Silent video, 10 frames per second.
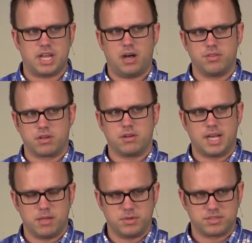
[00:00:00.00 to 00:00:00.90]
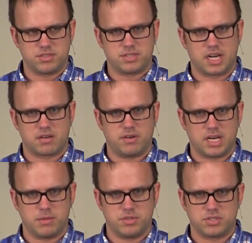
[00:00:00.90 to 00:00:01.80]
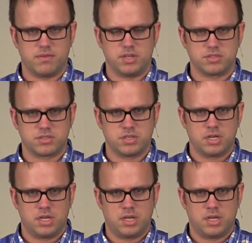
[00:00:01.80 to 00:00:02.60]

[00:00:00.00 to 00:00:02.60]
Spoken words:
down the good elements, the sanctified elements of us.